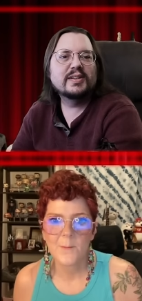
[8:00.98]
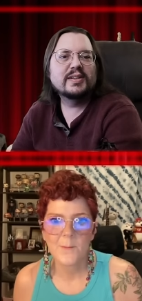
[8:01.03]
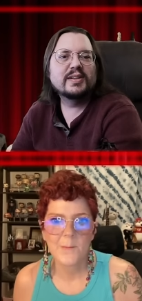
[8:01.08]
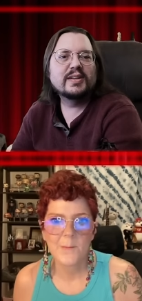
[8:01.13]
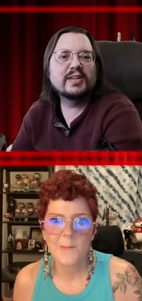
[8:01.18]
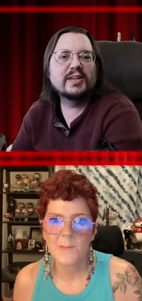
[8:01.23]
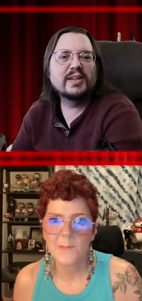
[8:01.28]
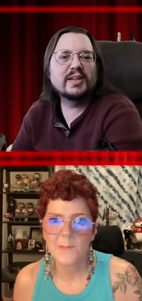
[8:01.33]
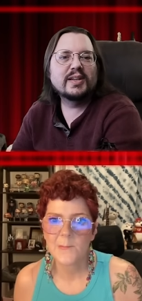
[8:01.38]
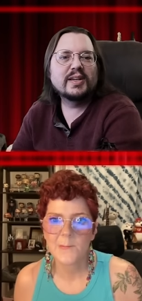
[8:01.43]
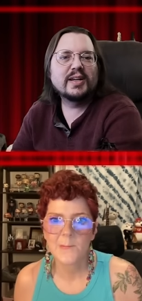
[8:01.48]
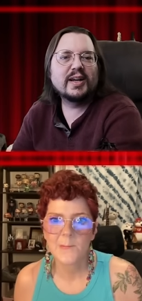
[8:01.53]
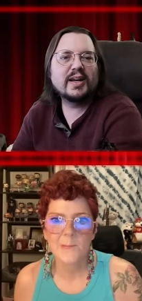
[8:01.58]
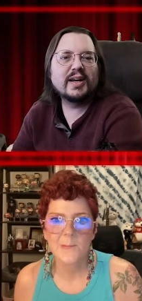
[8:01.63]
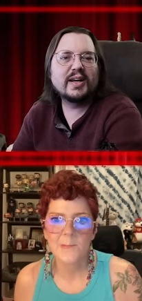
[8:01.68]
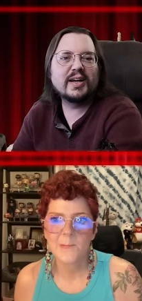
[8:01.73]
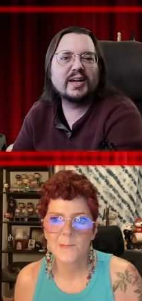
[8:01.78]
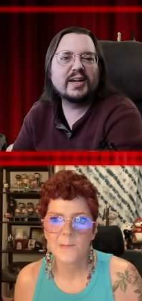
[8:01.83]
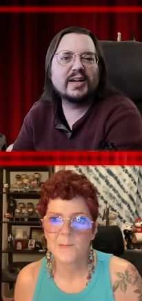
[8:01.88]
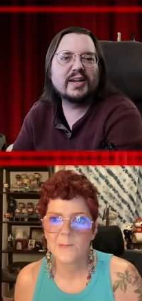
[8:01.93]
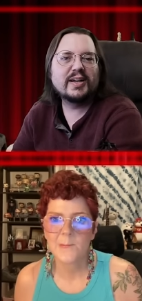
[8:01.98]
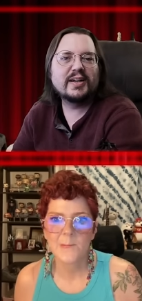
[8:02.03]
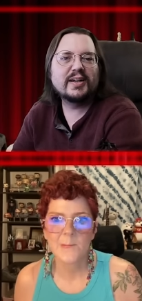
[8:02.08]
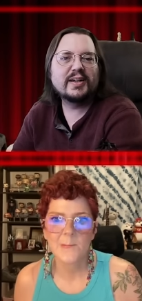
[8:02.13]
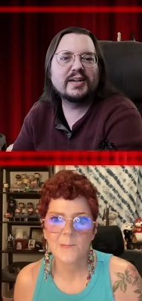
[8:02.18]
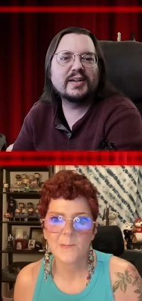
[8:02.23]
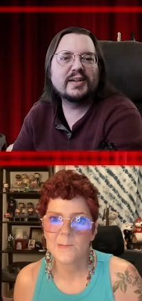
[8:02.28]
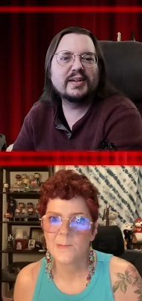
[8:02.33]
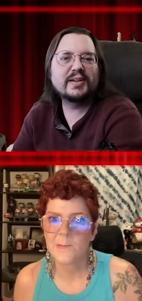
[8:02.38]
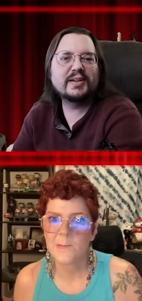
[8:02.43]

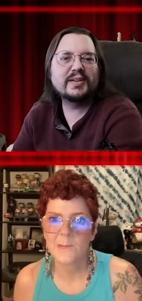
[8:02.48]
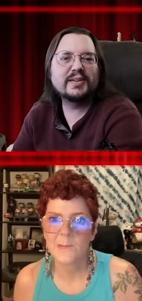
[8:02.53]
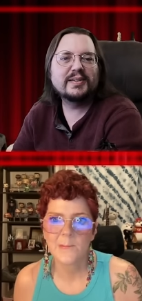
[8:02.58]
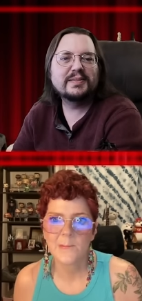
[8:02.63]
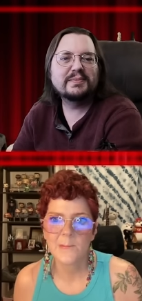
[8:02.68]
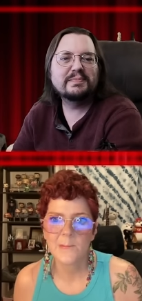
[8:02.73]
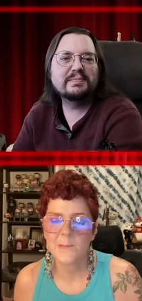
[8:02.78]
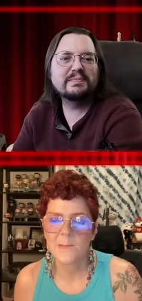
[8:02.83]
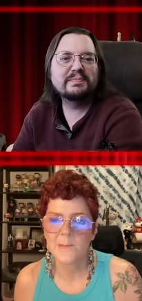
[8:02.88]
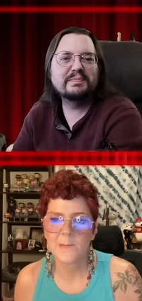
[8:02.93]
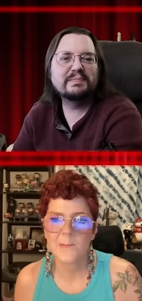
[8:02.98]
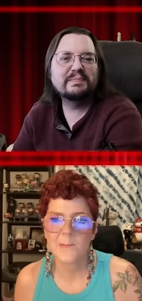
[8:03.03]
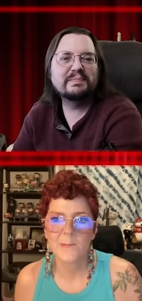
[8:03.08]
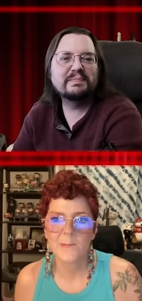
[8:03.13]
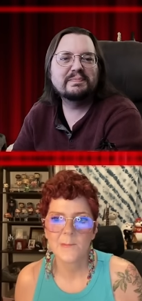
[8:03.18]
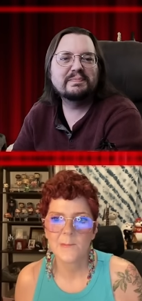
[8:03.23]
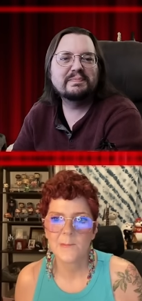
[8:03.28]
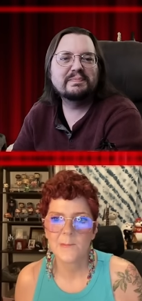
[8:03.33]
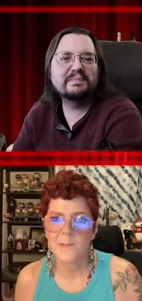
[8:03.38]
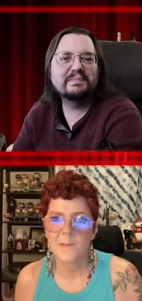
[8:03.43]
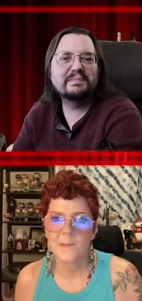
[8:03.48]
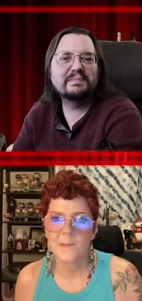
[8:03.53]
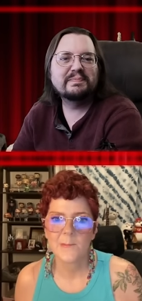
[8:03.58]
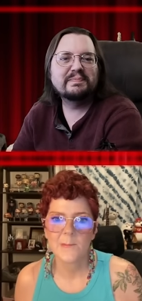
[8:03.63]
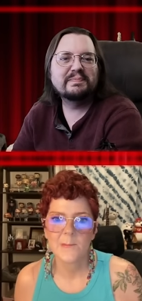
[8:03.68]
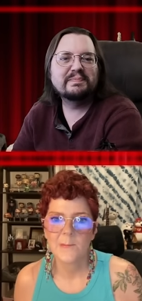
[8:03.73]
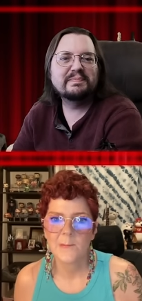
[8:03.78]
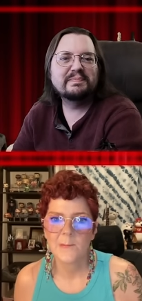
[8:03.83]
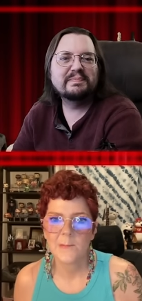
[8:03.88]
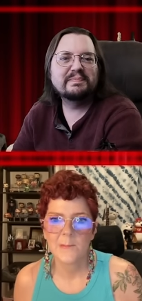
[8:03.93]

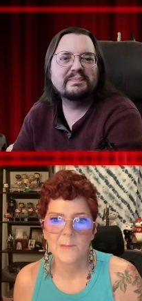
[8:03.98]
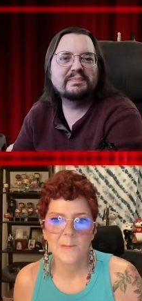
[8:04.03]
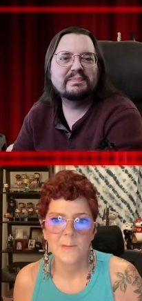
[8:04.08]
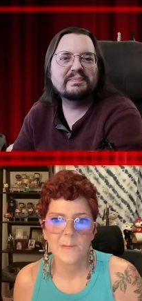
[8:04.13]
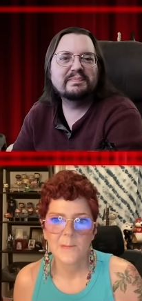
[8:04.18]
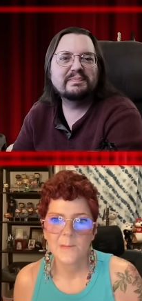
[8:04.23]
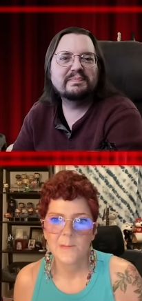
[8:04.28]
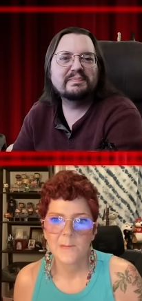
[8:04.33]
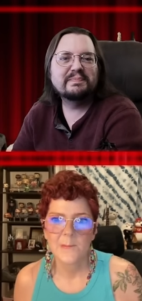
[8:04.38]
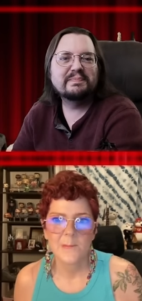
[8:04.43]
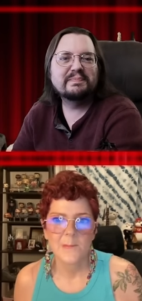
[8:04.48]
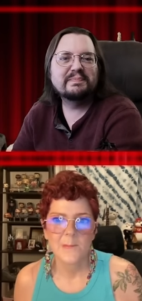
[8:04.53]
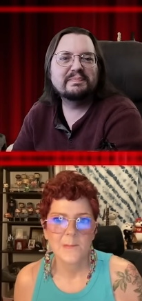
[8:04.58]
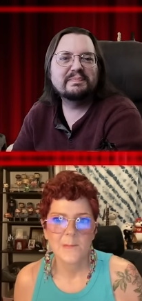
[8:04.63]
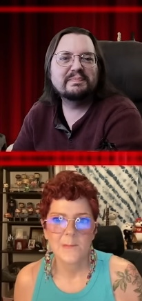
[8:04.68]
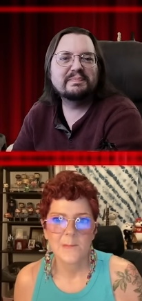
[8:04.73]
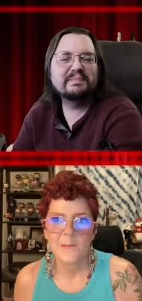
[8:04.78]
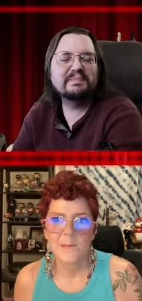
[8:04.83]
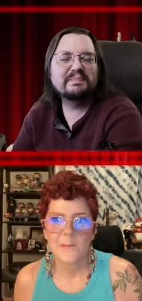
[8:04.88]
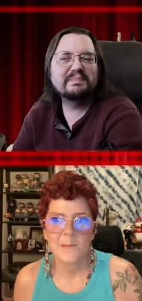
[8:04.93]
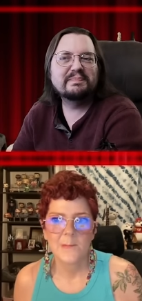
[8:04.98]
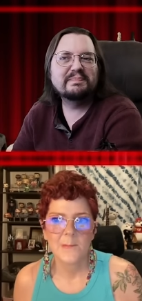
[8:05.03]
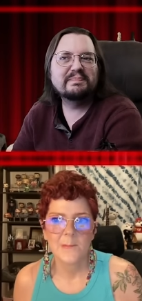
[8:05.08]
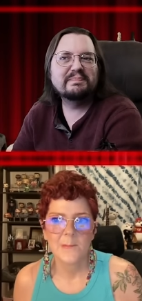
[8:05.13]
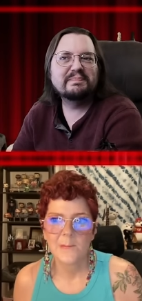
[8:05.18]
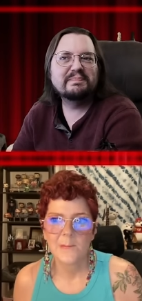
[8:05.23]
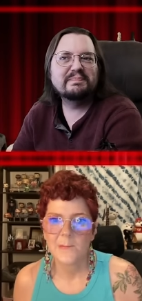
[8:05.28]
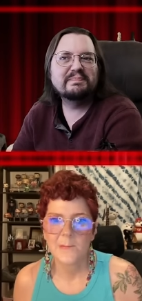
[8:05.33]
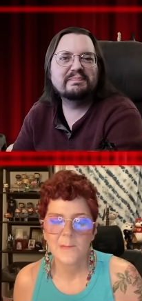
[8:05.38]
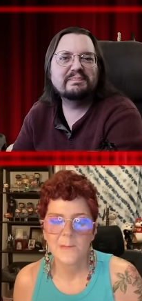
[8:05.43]

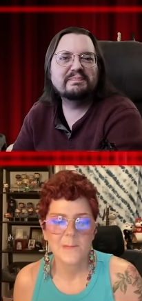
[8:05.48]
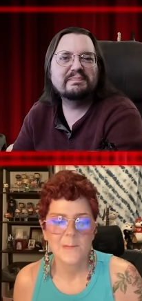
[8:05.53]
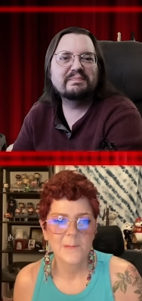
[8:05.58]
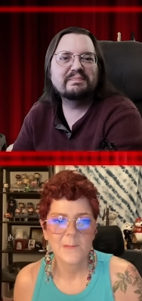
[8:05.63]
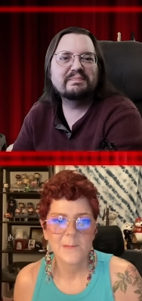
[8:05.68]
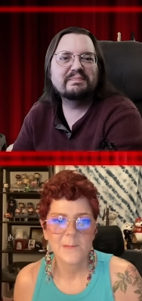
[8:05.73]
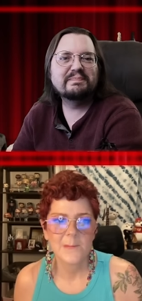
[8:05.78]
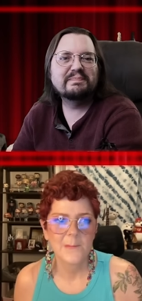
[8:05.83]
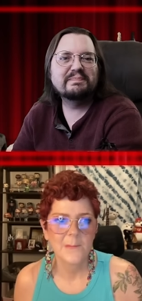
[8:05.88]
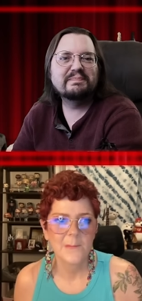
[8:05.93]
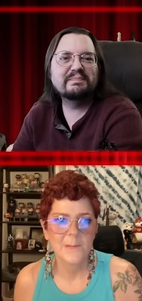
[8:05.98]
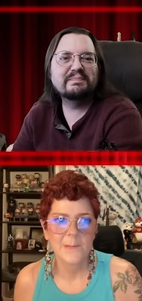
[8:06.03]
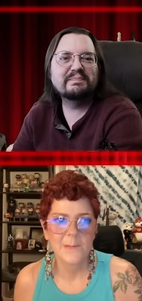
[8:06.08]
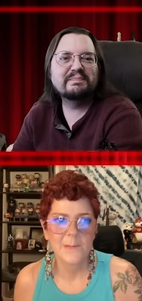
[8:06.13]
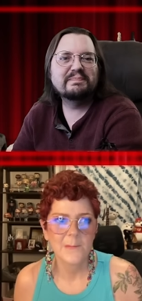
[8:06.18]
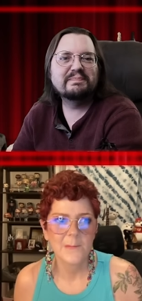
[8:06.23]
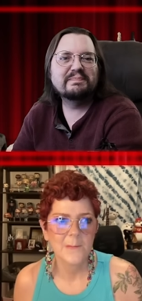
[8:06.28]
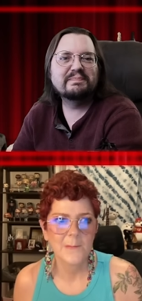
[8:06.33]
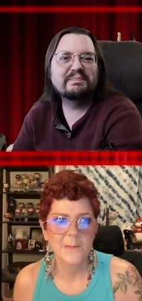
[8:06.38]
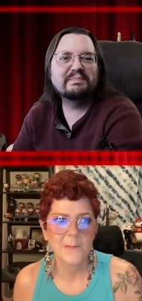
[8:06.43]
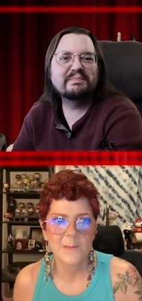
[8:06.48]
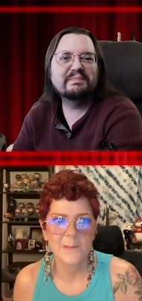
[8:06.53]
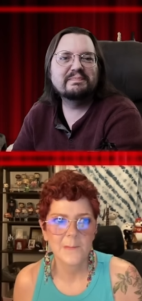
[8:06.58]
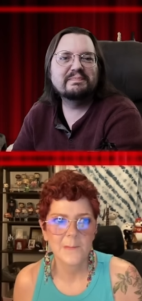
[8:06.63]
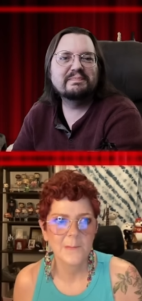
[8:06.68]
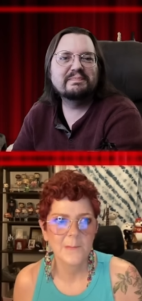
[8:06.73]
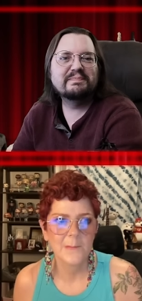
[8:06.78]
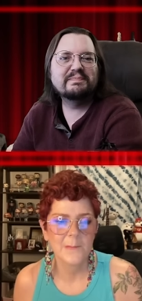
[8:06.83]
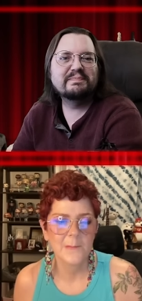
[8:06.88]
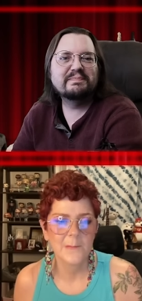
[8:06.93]

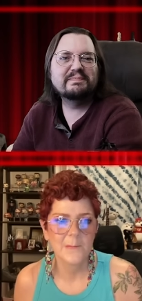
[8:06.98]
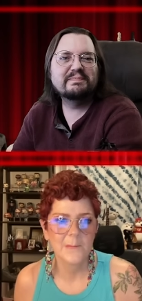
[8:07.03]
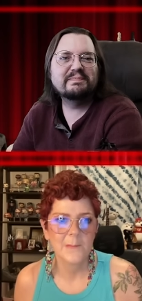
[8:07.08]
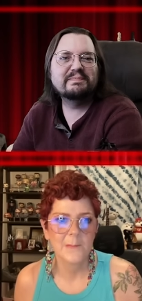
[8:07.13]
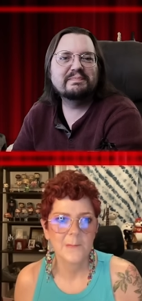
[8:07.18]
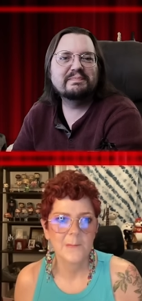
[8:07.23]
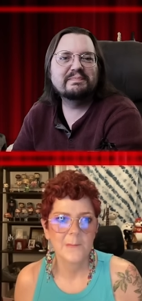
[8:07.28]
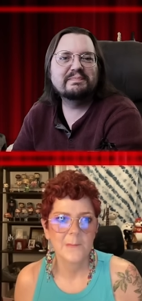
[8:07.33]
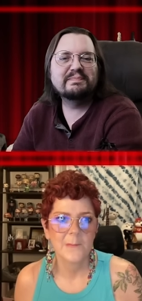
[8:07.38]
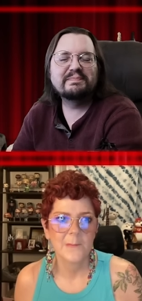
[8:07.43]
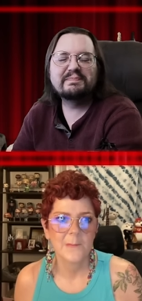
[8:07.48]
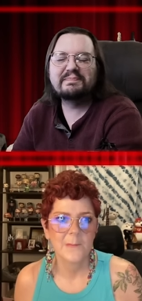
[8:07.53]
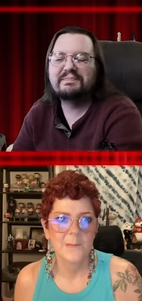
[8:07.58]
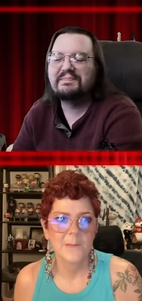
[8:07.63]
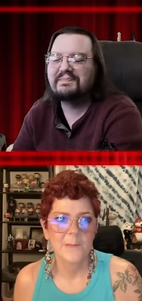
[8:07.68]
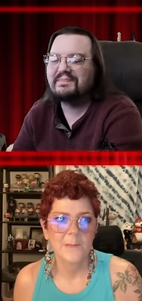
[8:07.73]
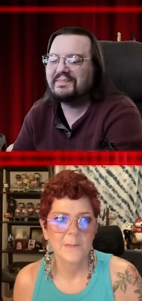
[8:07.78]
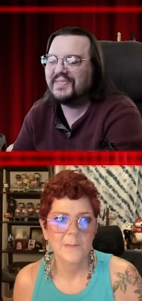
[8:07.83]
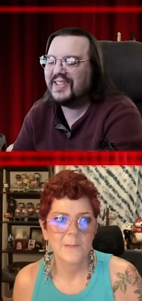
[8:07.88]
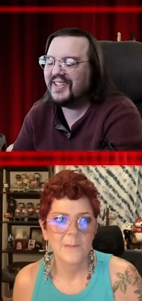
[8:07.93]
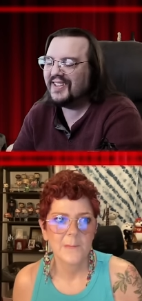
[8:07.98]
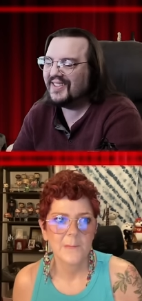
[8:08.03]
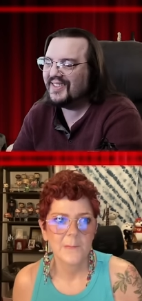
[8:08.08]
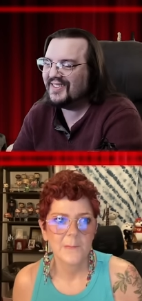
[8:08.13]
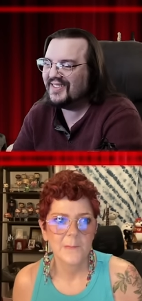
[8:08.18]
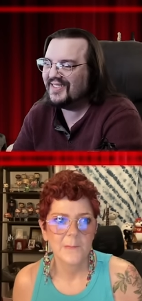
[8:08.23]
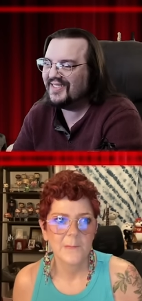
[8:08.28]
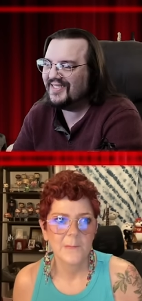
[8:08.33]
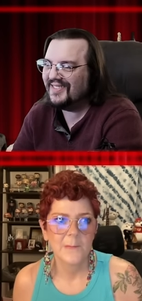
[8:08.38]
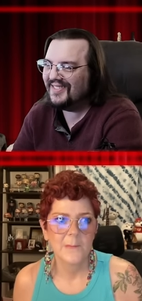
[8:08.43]

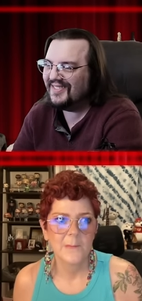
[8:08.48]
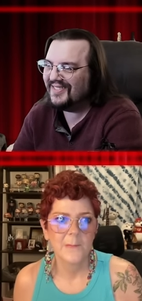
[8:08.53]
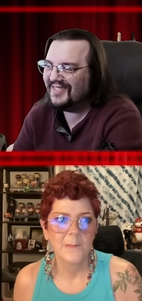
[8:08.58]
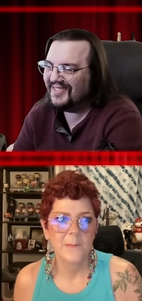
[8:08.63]
No one is speaking in this clip.